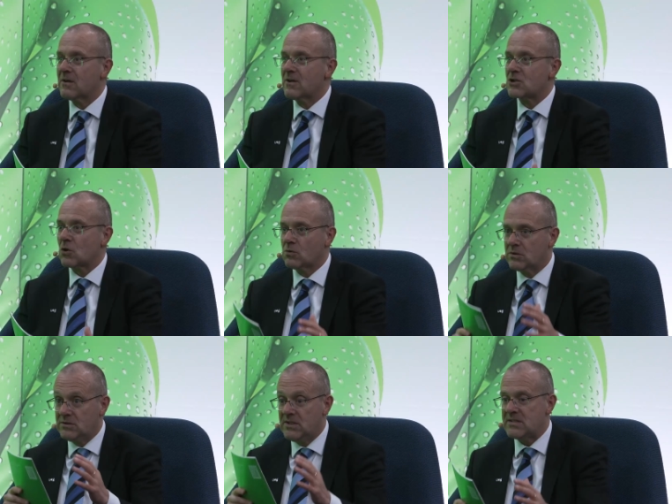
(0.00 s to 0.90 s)
So
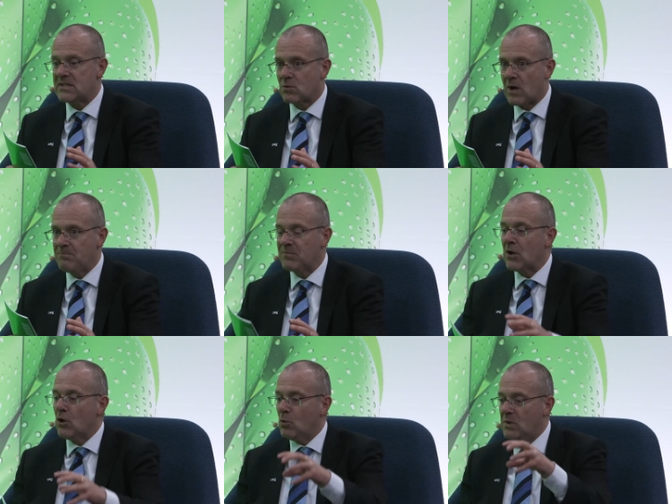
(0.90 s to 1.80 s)
this is one.
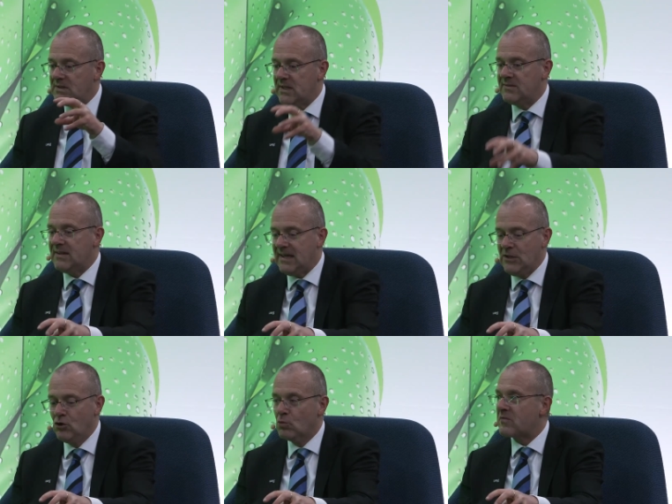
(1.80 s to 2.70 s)
Within the
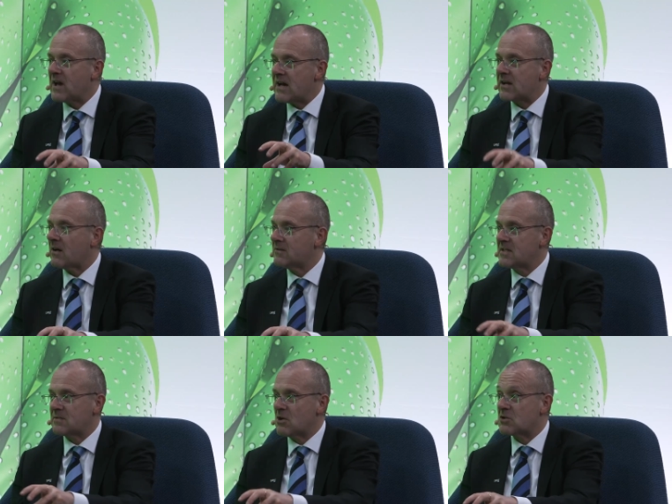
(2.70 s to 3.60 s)
EU with HERA, this
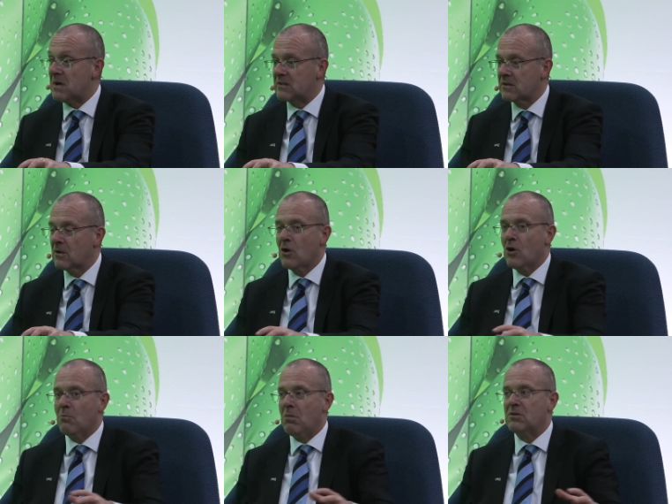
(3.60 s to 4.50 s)
is much better,
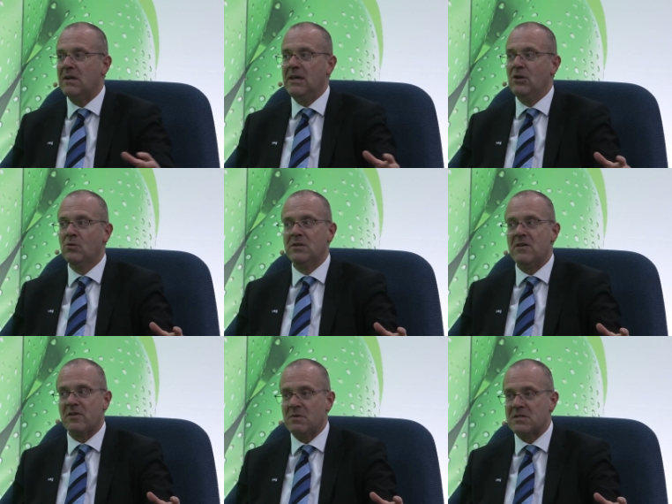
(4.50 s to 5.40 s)
but the EU will
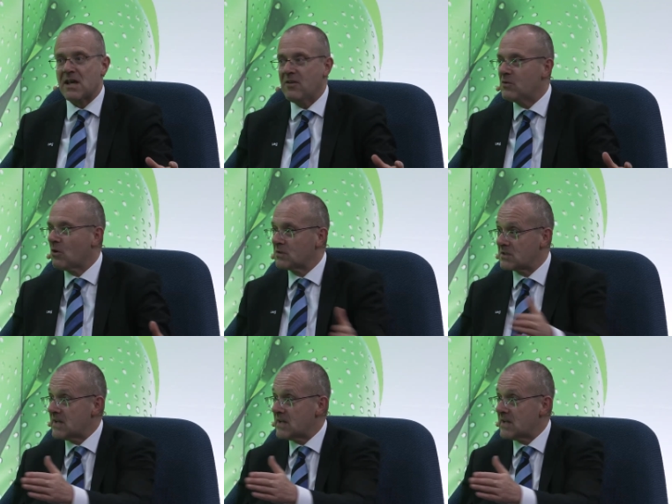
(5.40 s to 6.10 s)
never be safe without its